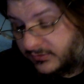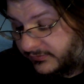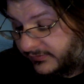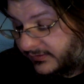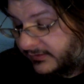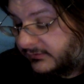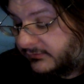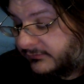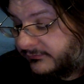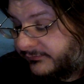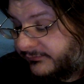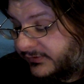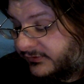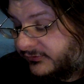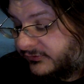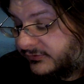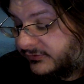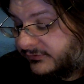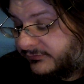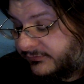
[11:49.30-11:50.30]
that are
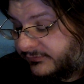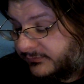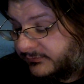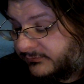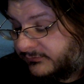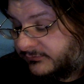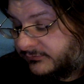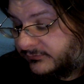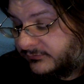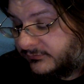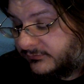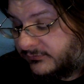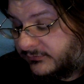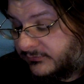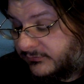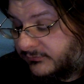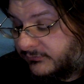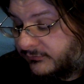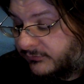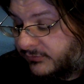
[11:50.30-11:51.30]
featured from
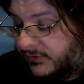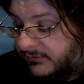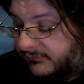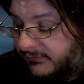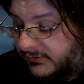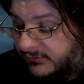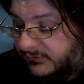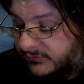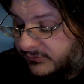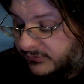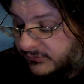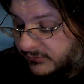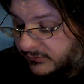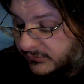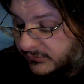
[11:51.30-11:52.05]
previous.